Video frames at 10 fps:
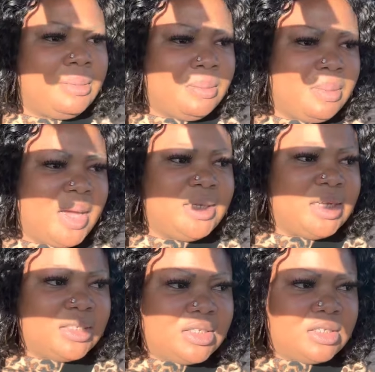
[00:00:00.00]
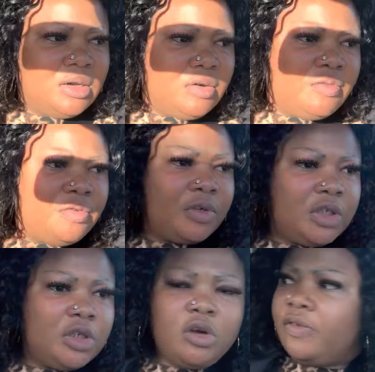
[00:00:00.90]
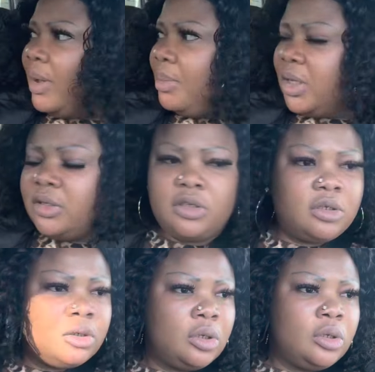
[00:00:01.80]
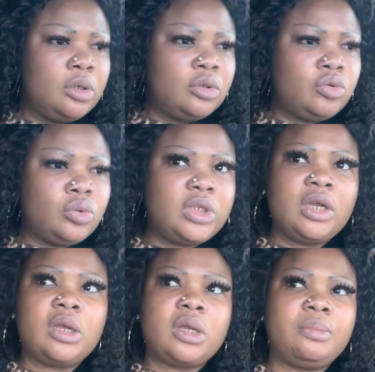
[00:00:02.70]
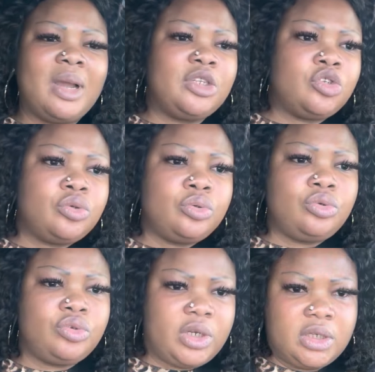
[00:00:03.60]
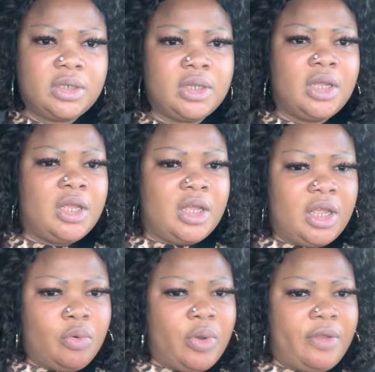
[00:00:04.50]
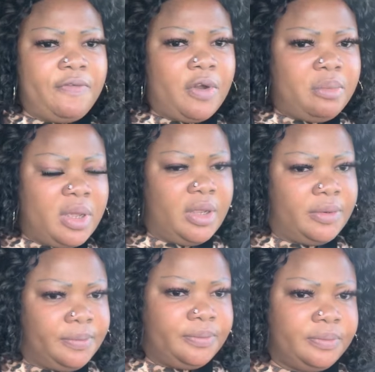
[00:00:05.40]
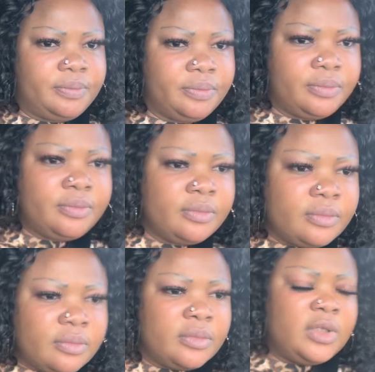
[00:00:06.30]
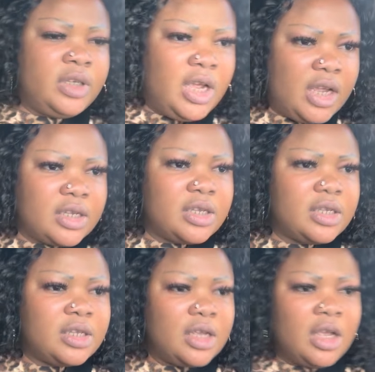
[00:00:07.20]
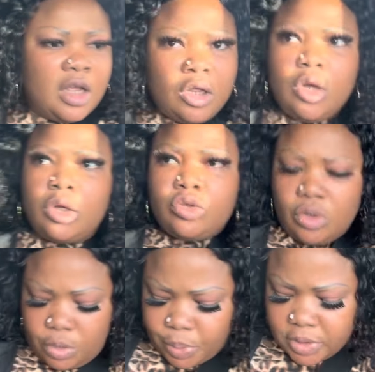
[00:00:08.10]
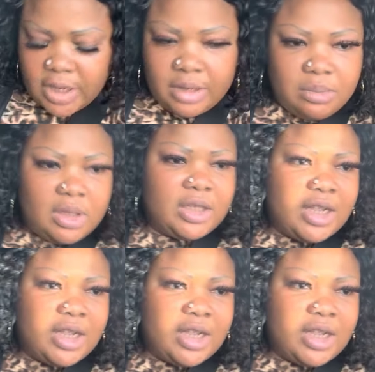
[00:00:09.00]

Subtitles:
by themselves for the government to take my children away from me. Yes, he also reported me that